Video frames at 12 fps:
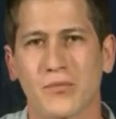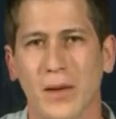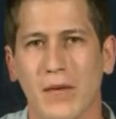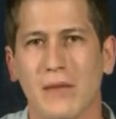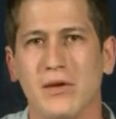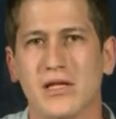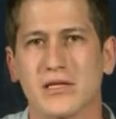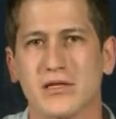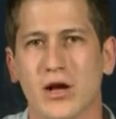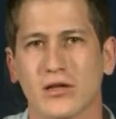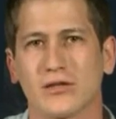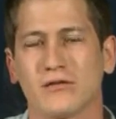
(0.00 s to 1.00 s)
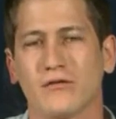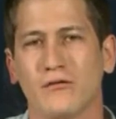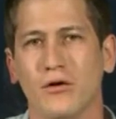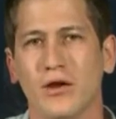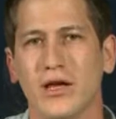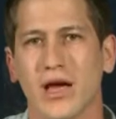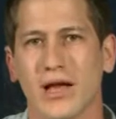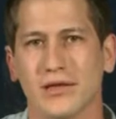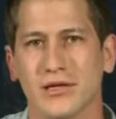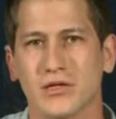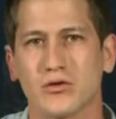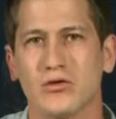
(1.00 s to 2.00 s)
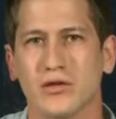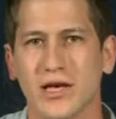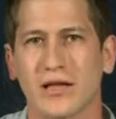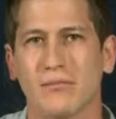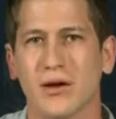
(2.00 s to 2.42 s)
maybe it's not fully understood yet